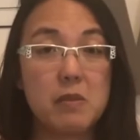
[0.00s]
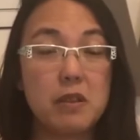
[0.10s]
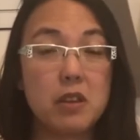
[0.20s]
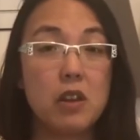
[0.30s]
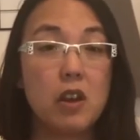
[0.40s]

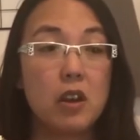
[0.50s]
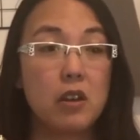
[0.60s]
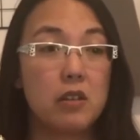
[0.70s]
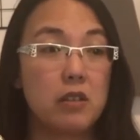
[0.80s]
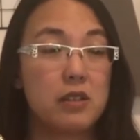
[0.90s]
Maybe
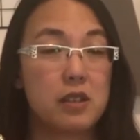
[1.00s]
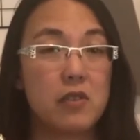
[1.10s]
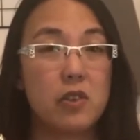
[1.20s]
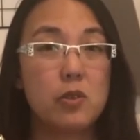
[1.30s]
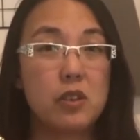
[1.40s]

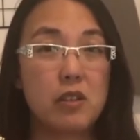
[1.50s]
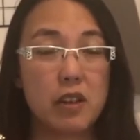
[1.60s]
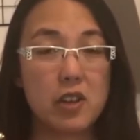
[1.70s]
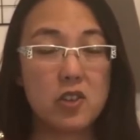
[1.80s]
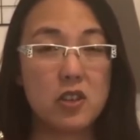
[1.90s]
instead of using
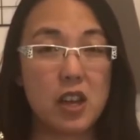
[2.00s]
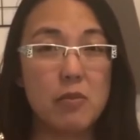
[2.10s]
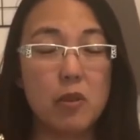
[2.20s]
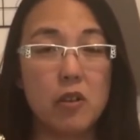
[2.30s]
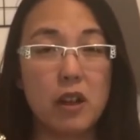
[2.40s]
your kitchen
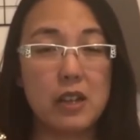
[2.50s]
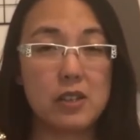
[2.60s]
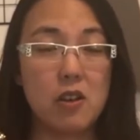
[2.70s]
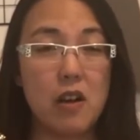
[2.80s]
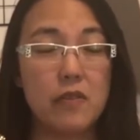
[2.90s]
table
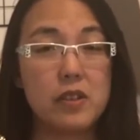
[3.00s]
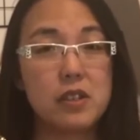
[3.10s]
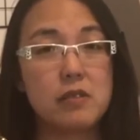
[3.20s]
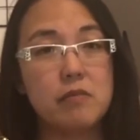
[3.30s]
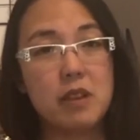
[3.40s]
as an
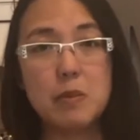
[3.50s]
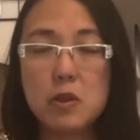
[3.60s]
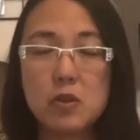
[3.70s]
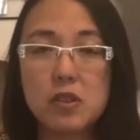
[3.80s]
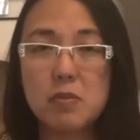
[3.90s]
office, maybe
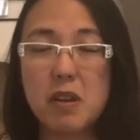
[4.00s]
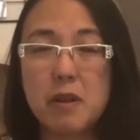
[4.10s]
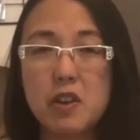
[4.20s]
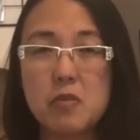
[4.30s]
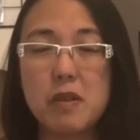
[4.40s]
use a spare
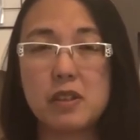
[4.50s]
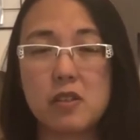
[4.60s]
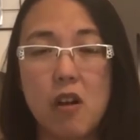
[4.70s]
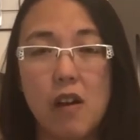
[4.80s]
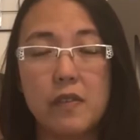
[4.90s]
bedroom as
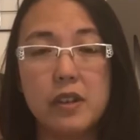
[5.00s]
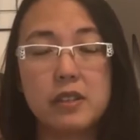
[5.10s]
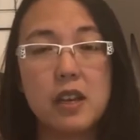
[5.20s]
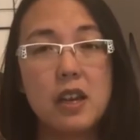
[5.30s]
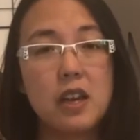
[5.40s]
an
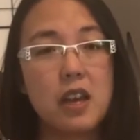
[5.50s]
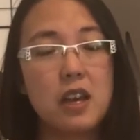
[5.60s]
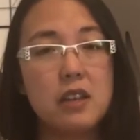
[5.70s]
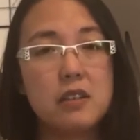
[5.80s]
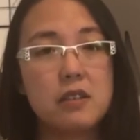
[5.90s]
office.
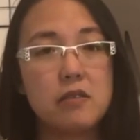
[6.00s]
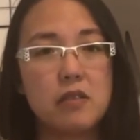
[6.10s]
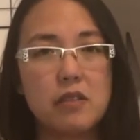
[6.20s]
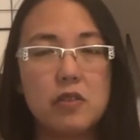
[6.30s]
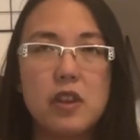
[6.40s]
And
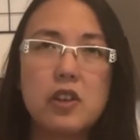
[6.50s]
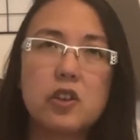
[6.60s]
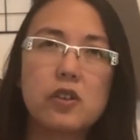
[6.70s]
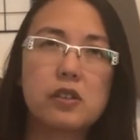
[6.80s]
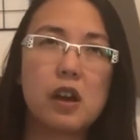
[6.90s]
think
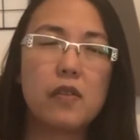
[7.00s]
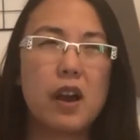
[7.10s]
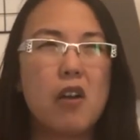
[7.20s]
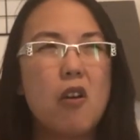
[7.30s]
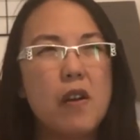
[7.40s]
to
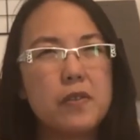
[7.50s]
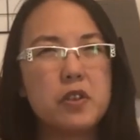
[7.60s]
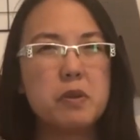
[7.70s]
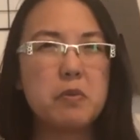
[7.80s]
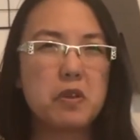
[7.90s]
yourself, how
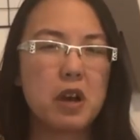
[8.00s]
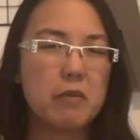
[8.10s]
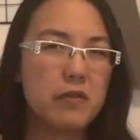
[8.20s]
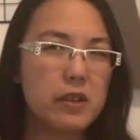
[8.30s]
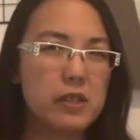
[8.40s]
often do people
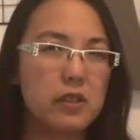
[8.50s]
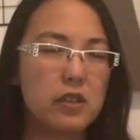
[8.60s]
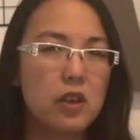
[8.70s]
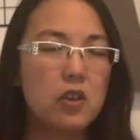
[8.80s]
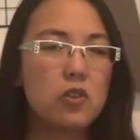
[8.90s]
come and
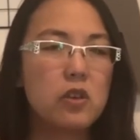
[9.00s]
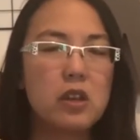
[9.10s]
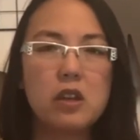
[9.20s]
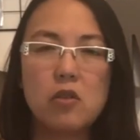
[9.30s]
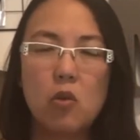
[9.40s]
visit? Do
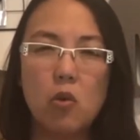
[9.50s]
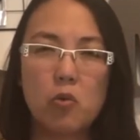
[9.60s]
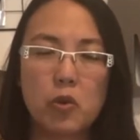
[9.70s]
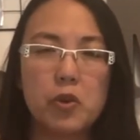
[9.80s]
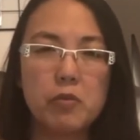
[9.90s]
they need a
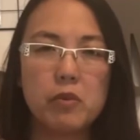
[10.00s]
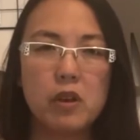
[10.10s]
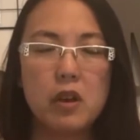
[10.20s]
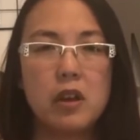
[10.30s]
whole room?